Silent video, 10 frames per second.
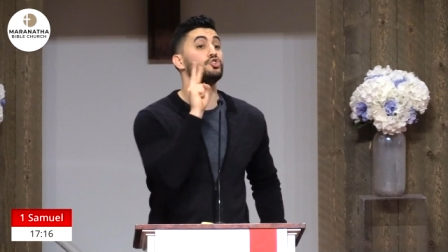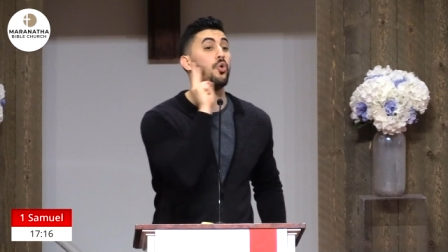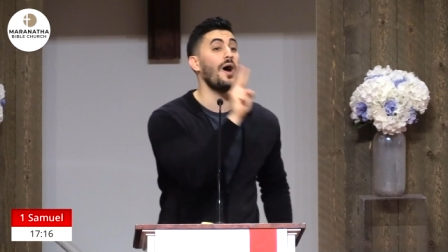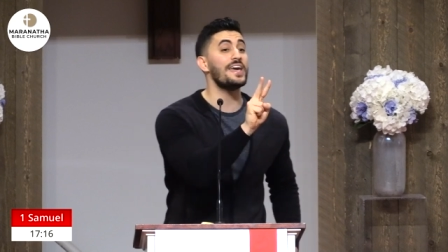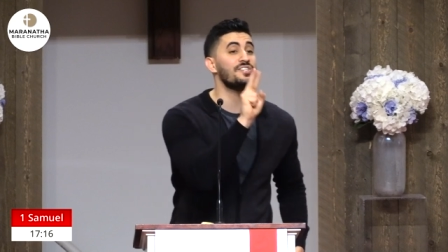
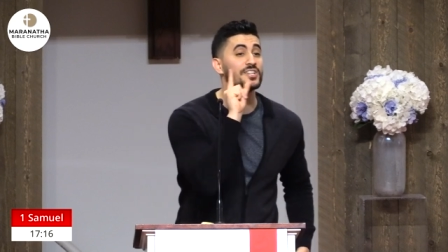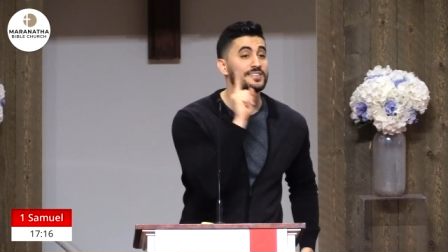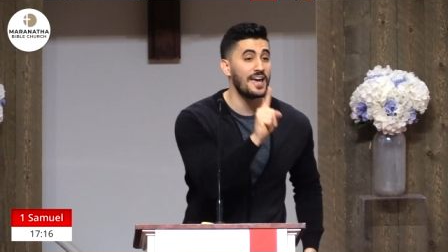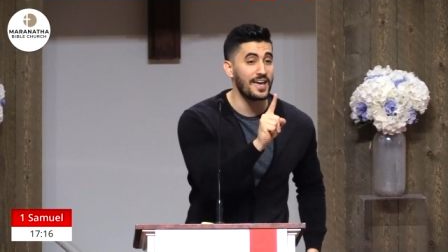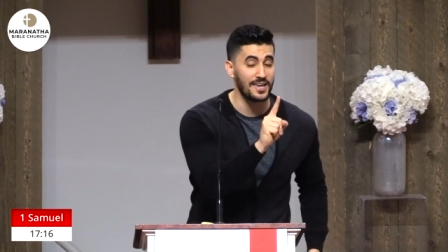twice a
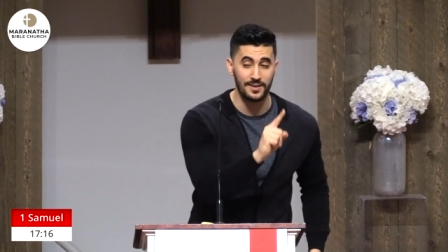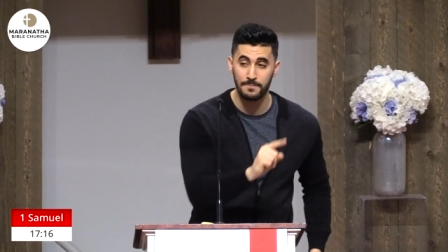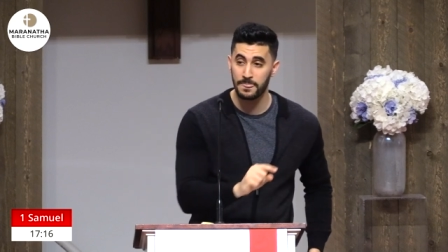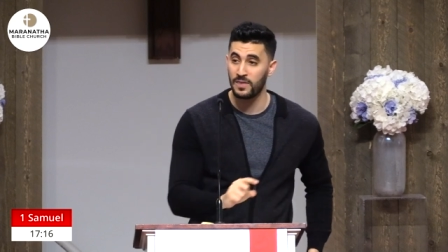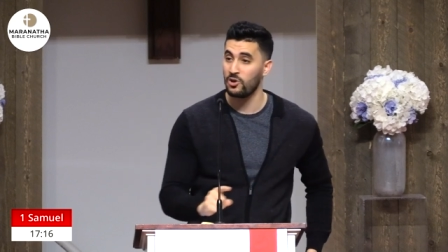day
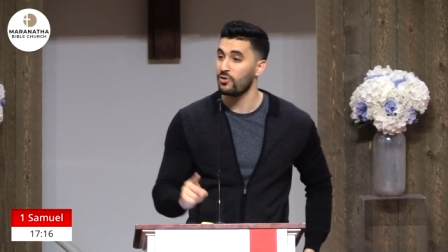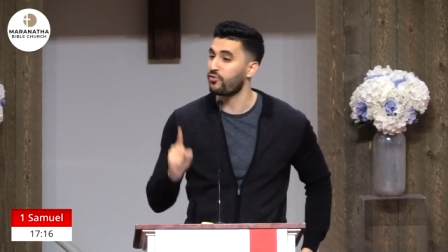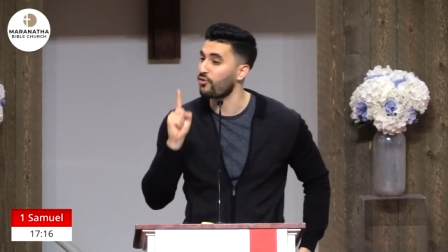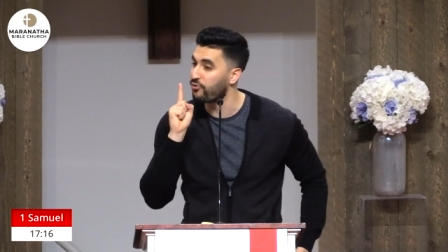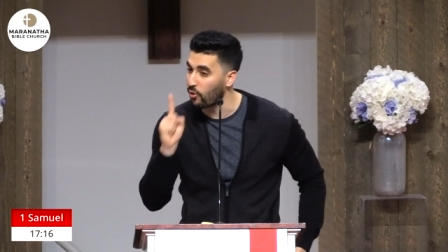
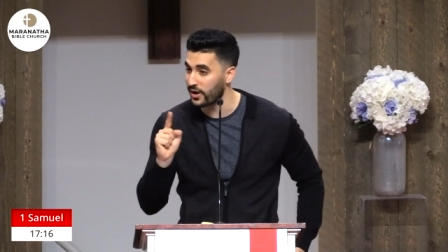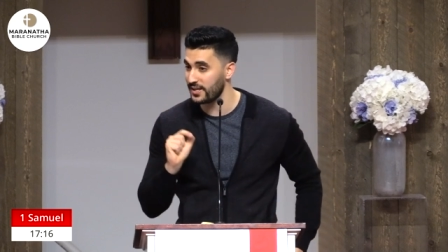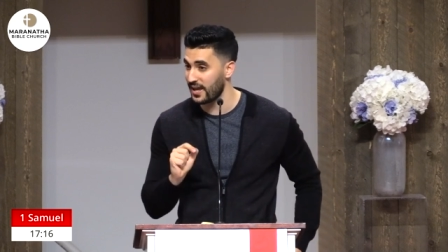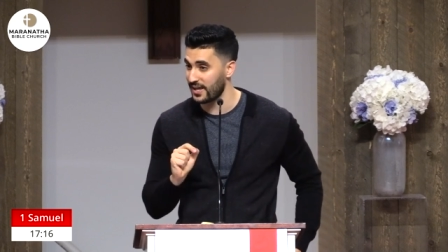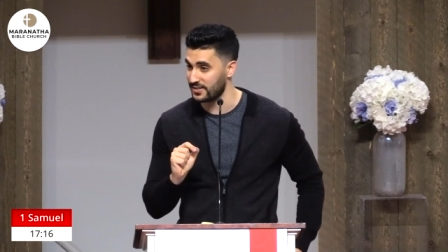for
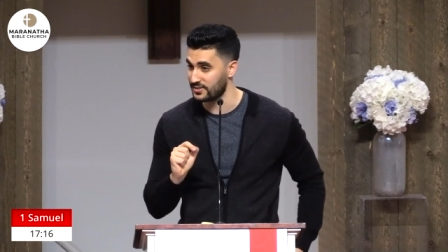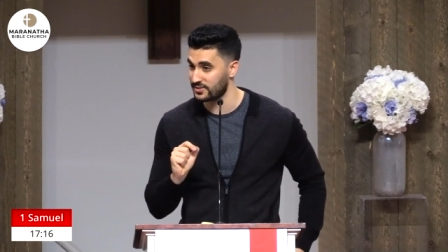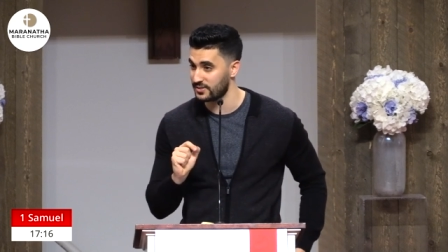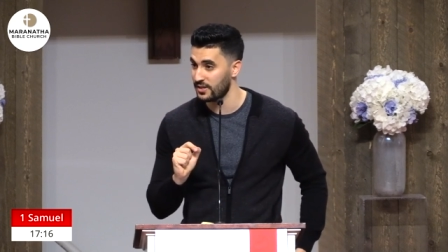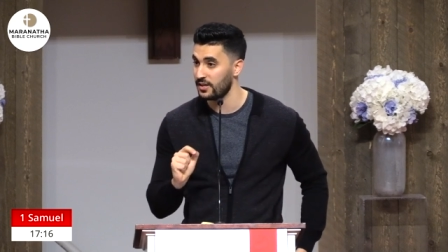40
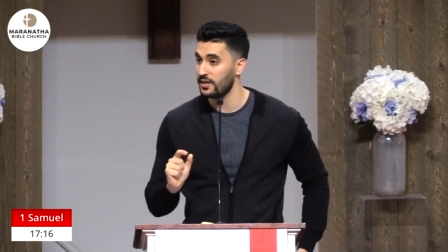days,